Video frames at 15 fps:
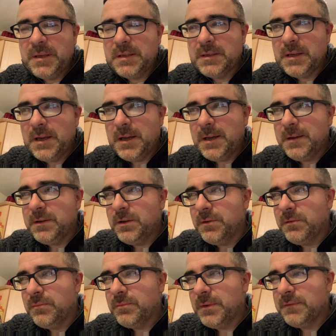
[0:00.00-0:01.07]
you
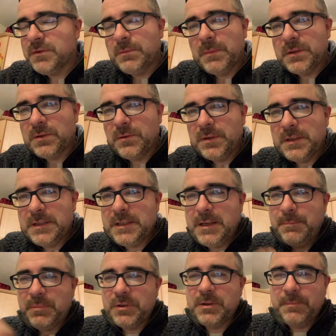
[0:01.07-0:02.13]
know, if someone's going to
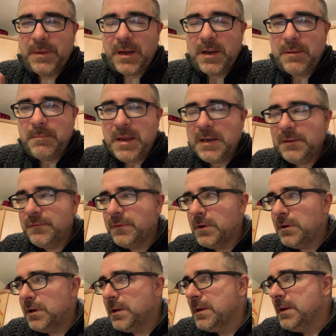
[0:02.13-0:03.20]
slip or something on a metal
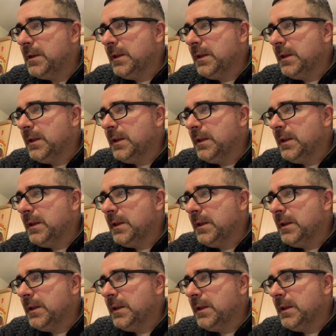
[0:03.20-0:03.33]
farrel.